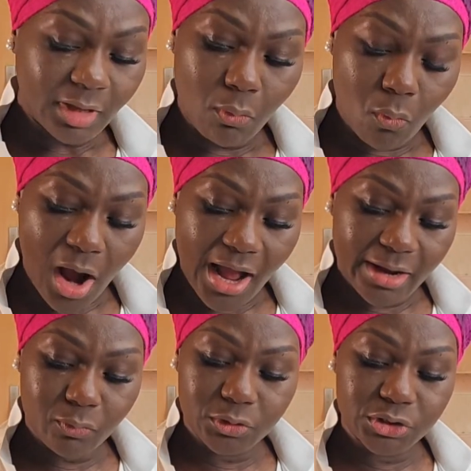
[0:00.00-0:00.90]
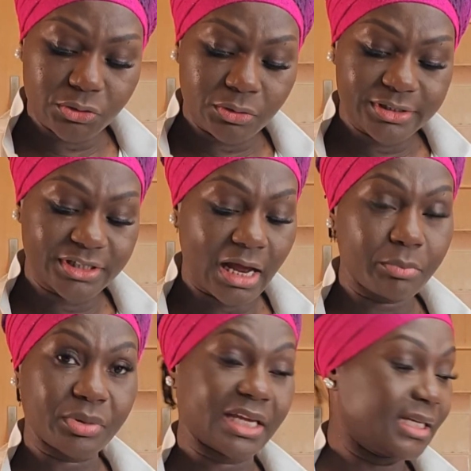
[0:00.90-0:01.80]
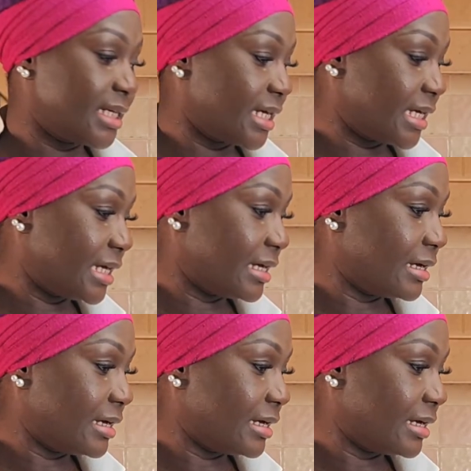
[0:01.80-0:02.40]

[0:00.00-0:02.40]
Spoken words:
why would you jump in the